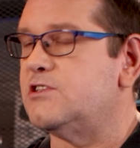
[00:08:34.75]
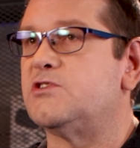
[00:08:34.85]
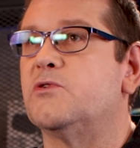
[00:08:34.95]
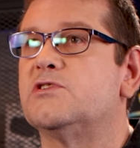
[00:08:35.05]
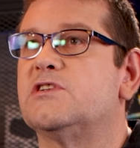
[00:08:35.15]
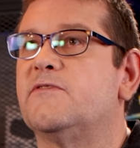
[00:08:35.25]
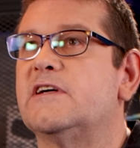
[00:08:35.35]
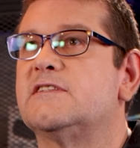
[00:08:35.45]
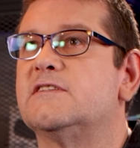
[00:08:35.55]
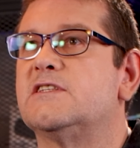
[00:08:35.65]
the storage
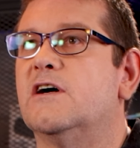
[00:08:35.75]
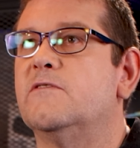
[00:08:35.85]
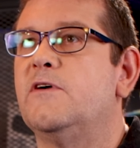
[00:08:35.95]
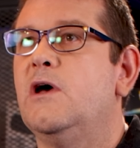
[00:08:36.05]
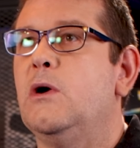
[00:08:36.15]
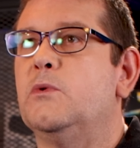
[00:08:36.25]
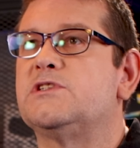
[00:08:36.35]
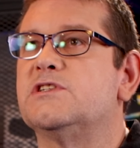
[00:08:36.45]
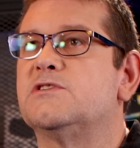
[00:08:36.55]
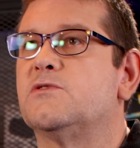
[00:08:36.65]
device itself,
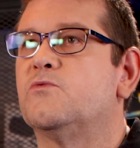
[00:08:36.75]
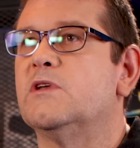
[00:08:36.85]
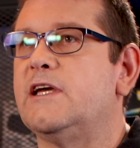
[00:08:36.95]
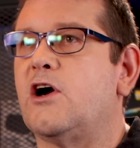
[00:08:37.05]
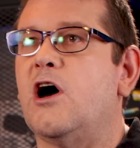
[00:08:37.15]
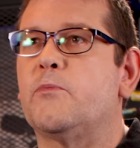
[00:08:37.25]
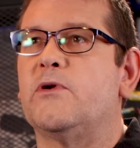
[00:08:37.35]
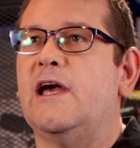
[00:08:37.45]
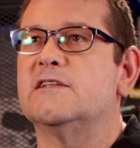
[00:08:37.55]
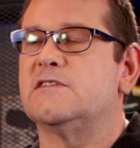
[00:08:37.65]
which is really
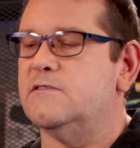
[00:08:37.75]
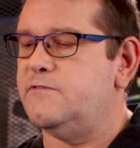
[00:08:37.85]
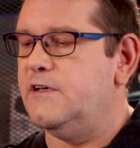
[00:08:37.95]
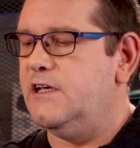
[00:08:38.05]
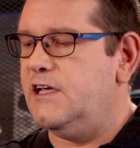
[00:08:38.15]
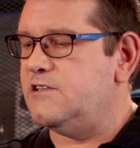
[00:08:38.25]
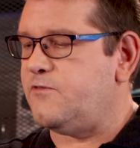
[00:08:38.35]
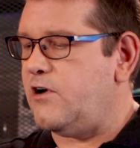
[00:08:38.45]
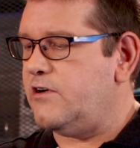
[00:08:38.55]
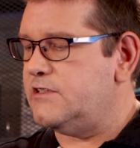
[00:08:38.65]
comprehensive as
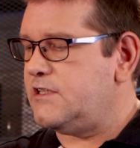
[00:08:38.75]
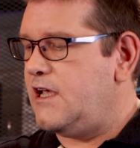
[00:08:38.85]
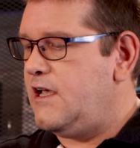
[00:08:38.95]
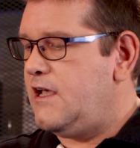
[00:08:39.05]
far as